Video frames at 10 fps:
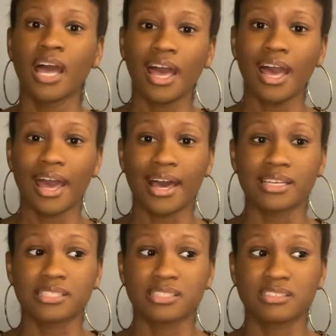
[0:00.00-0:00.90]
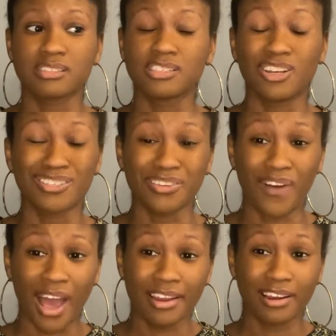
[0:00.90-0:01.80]
has, you know, to
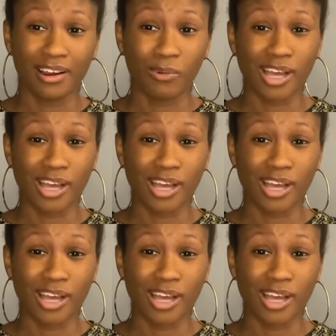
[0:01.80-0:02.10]
find her while